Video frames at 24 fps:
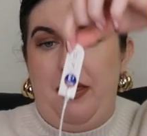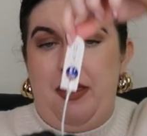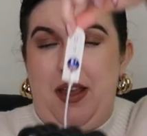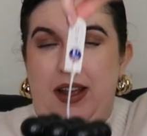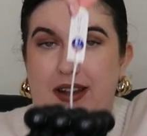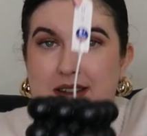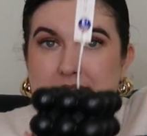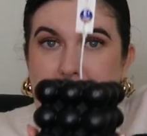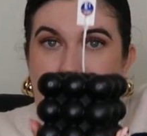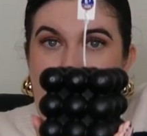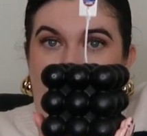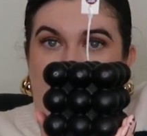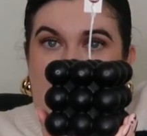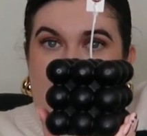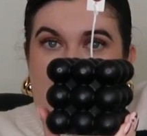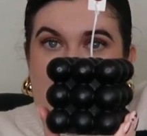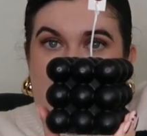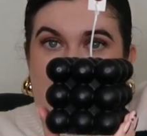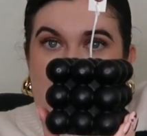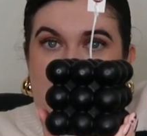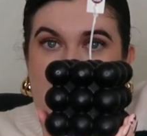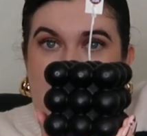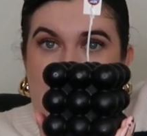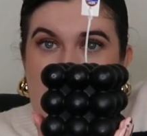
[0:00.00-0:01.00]
That's the
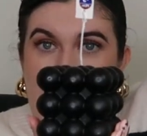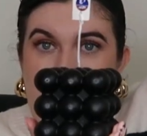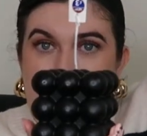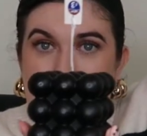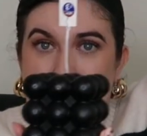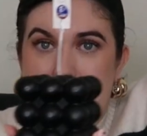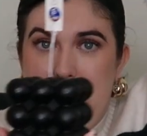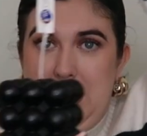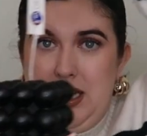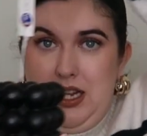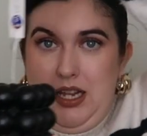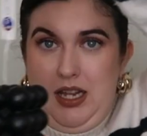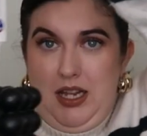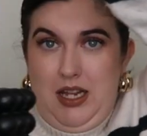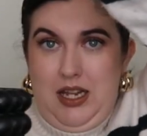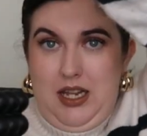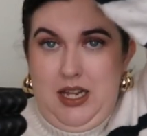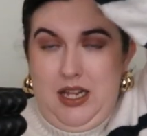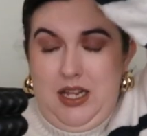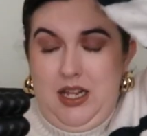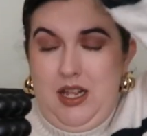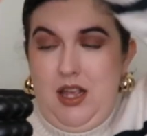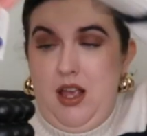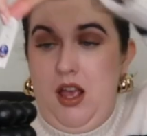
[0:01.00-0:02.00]
wick.
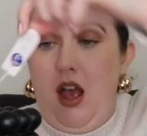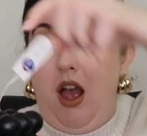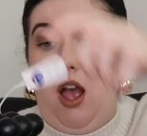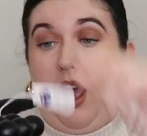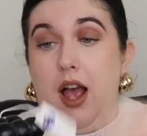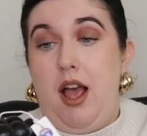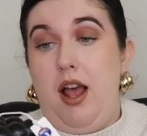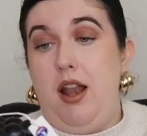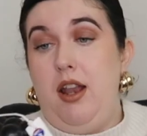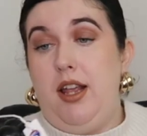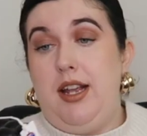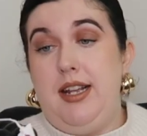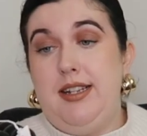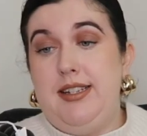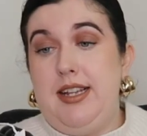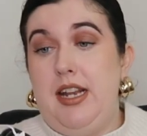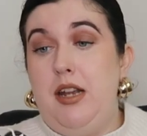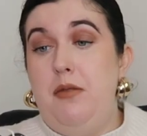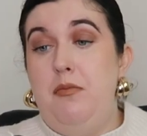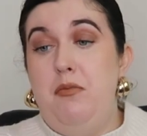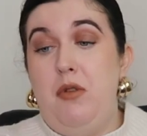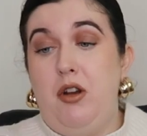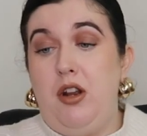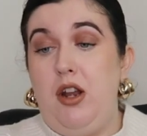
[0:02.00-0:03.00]
And like I
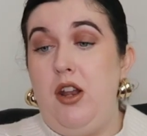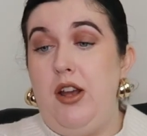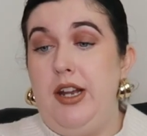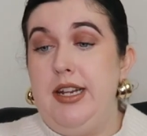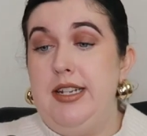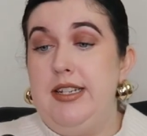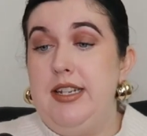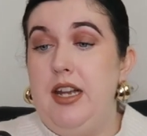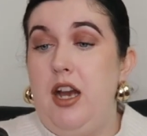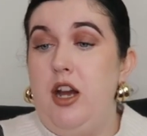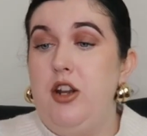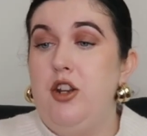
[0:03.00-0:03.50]
said, I'm not gonna light it.